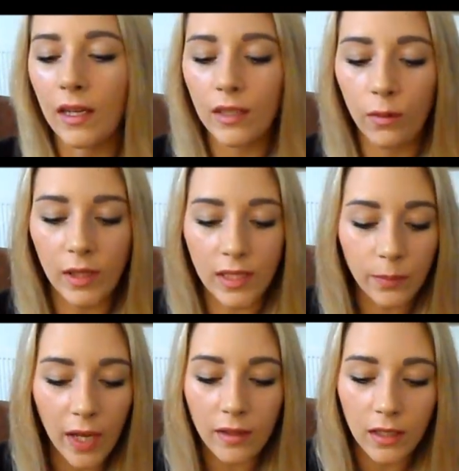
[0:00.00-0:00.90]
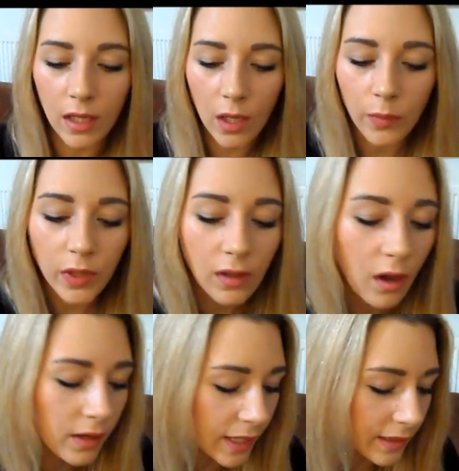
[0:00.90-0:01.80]
nice quality powder, but you
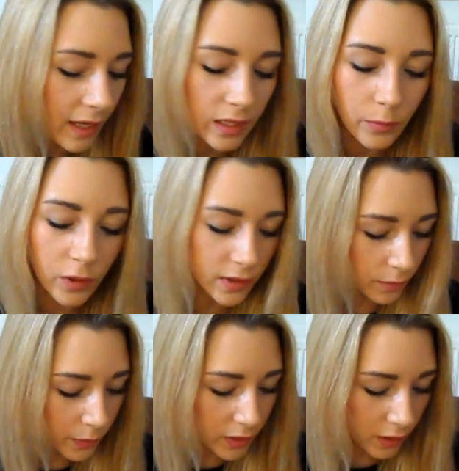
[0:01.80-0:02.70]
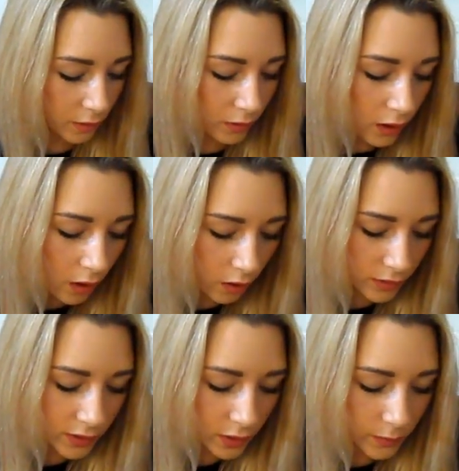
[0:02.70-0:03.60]
can't get that anymore, so I won't go
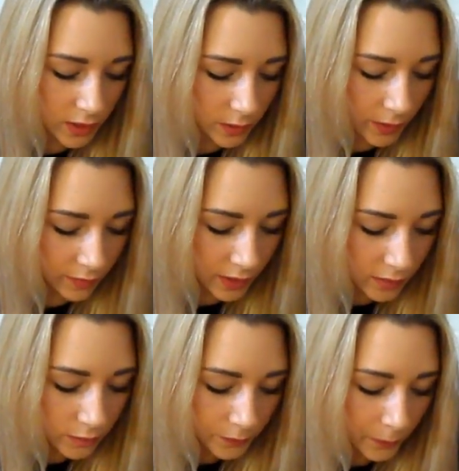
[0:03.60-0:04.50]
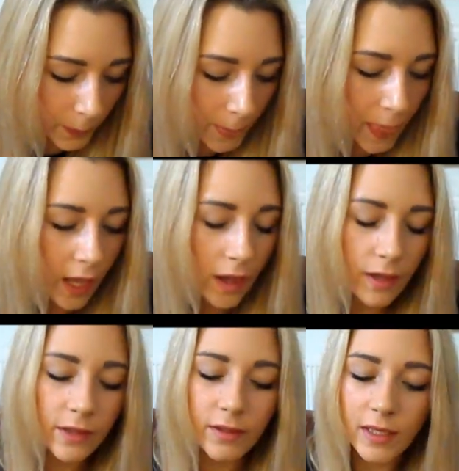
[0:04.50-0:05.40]
on too much about that.
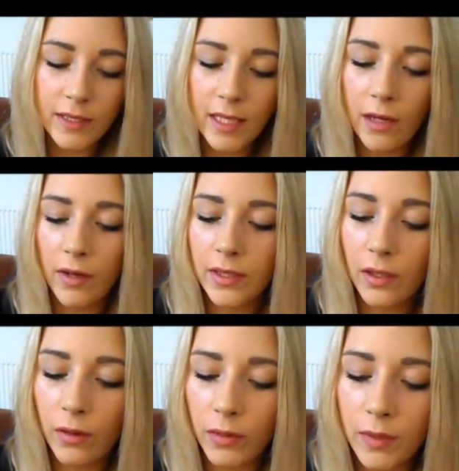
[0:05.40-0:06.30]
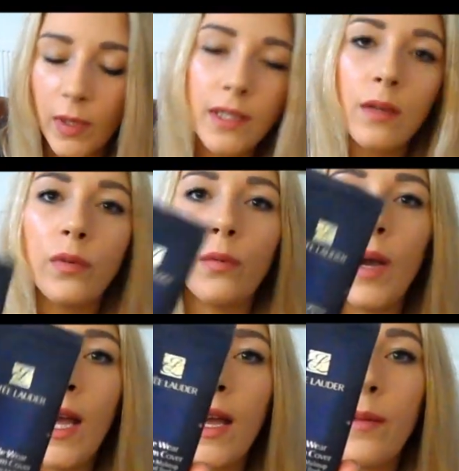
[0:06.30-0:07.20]
Another concealer I took was my Double
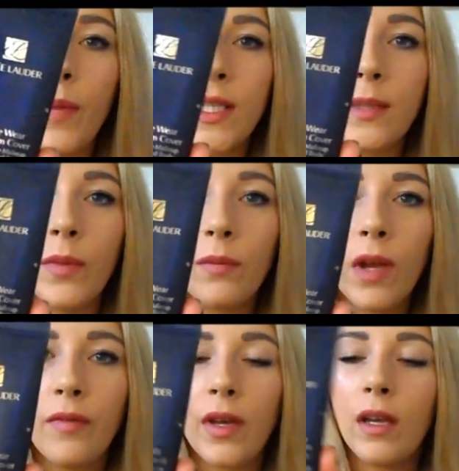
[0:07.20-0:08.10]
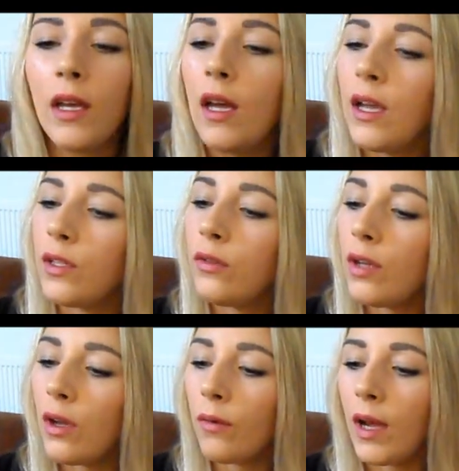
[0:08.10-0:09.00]
Wear Maximum Cover. You
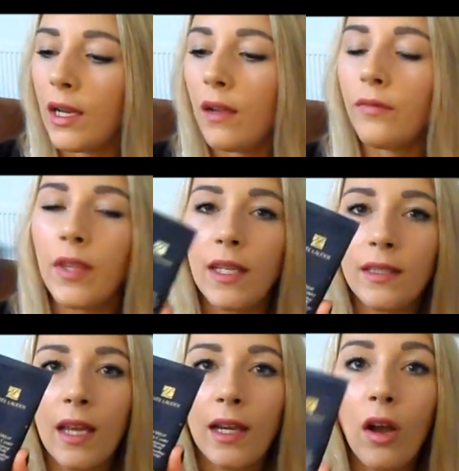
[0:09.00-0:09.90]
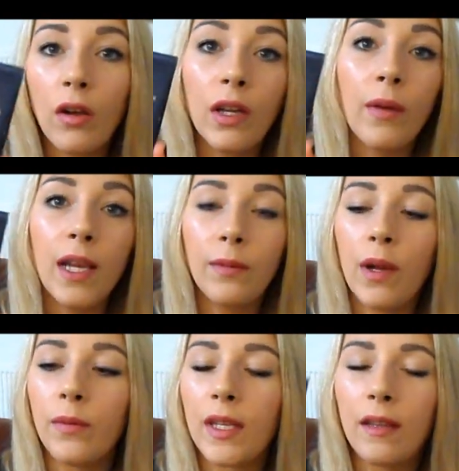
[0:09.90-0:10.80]
know I love this. I can't go
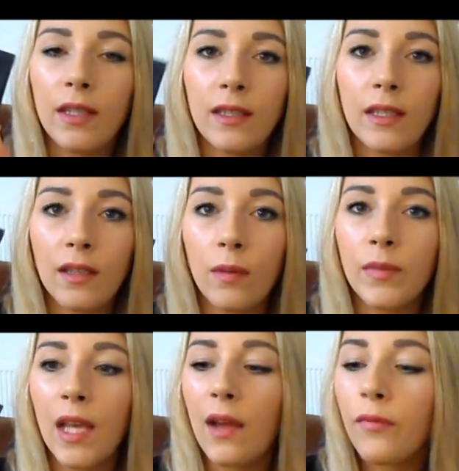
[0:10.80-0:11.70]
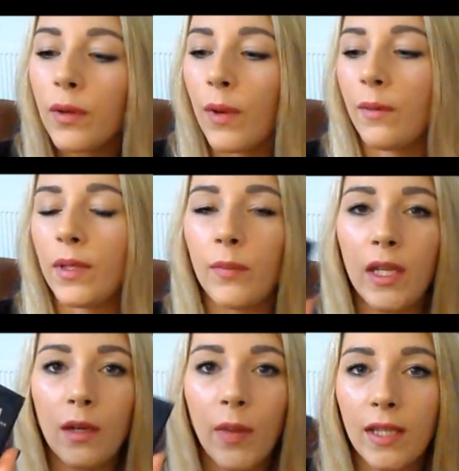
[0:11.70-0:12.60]
anywhere without this. This comes everywhere with
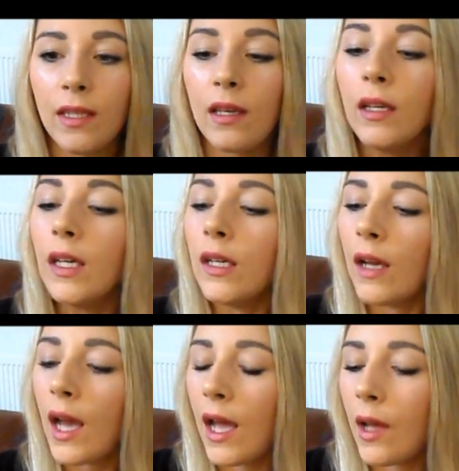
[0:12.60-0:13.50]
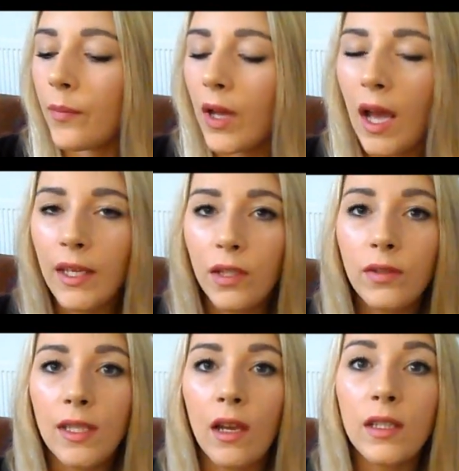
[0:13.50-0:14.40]
me, no matter. I
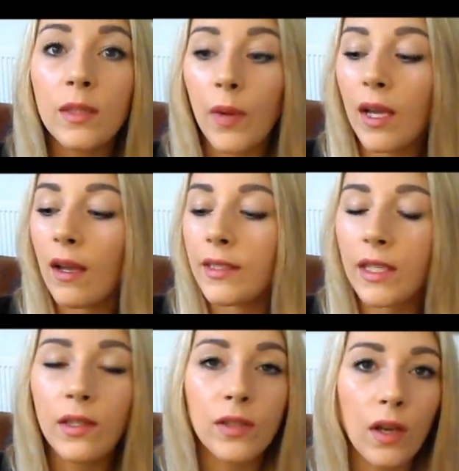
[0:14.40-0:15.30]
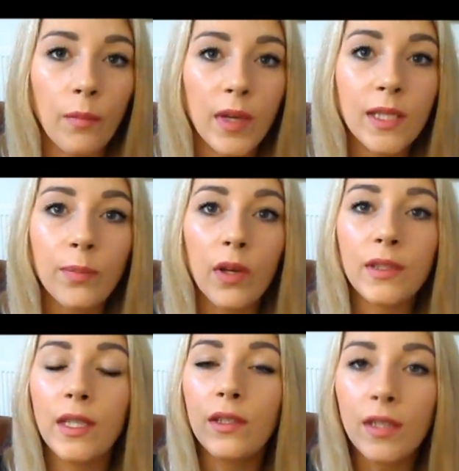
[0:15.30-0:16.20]
use it under my eyes, I use it on my
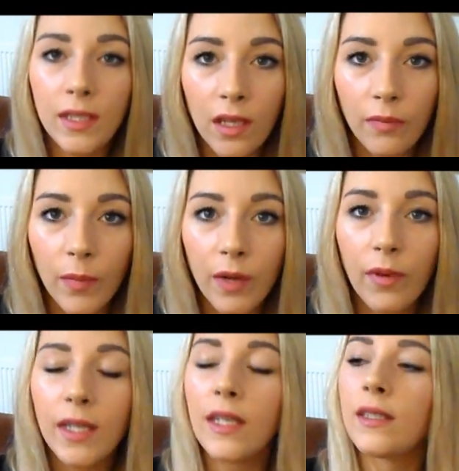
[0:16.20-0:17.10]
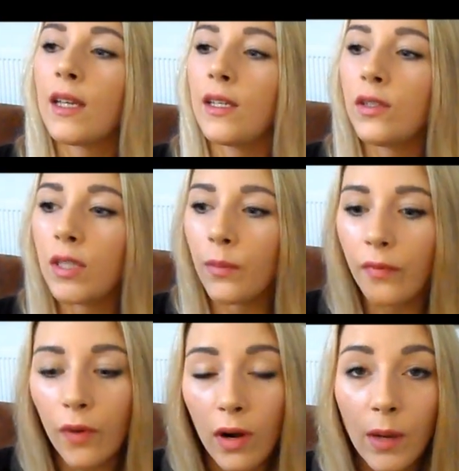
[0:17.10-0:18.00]
spots, I use it to cover my redness, I use it
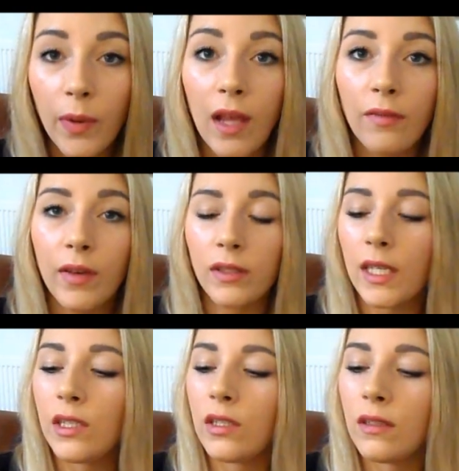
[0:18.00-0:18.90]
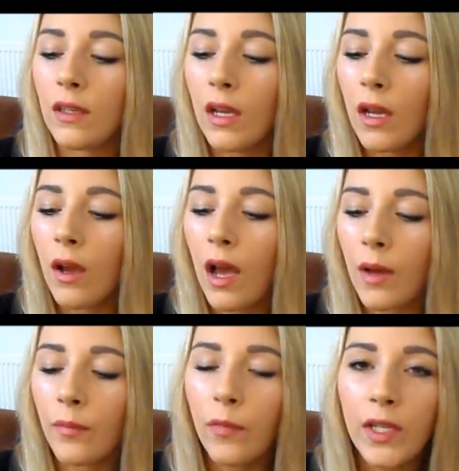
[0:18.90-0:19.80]
before I apply foundations,
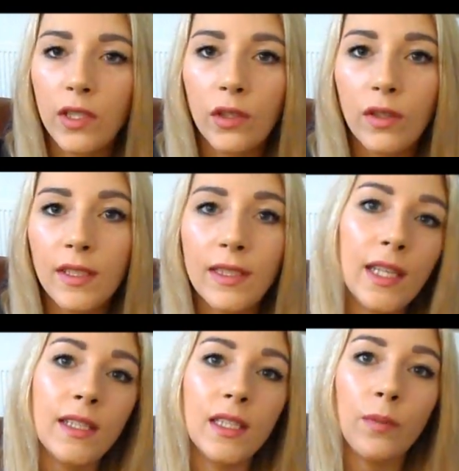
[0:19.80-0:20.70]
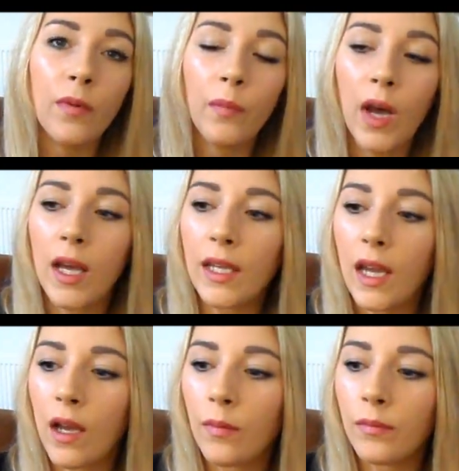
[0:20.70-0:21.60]
which you can see in some of my
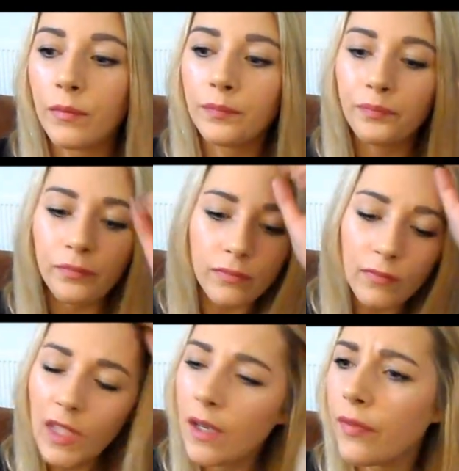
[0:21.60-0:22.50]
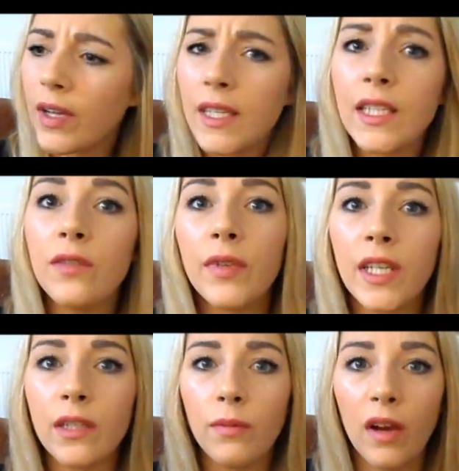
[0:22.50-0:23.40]
foundation
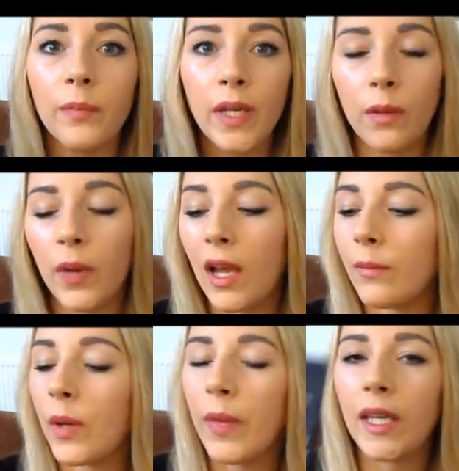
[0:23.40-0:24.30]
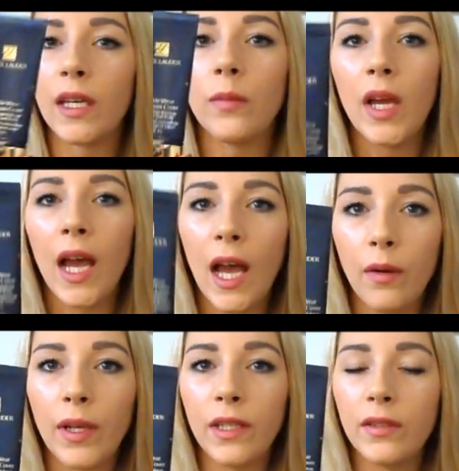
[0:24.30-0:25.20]
videos where I've been applying my makeup,
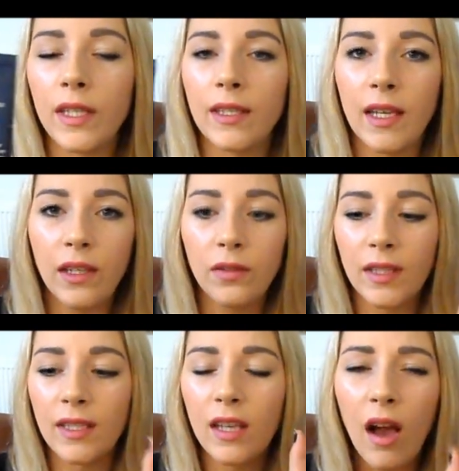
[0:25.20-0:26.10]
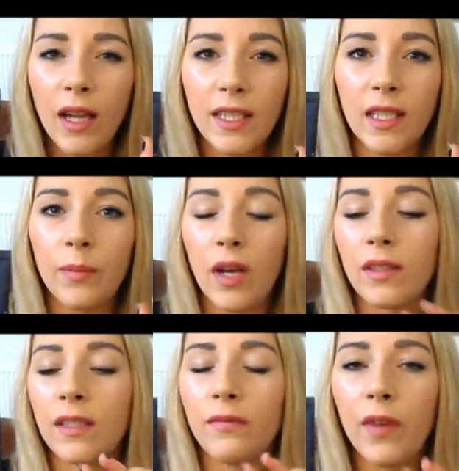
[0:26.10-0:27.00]
how I use this. I use the tiniest amount
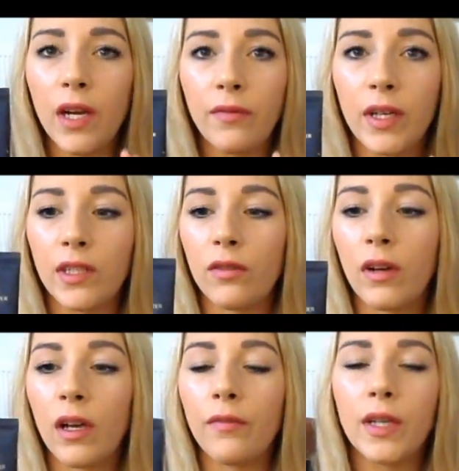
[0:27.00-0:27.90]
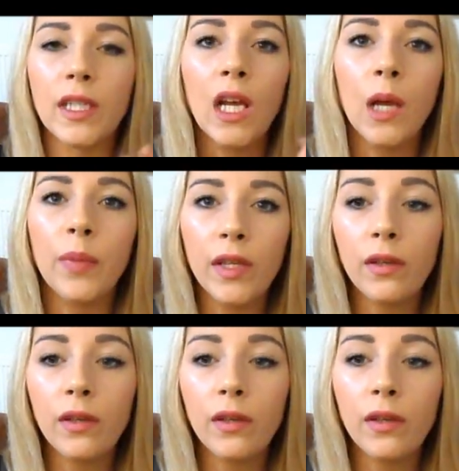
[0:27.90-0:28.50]
because it's very, very strong coverage, but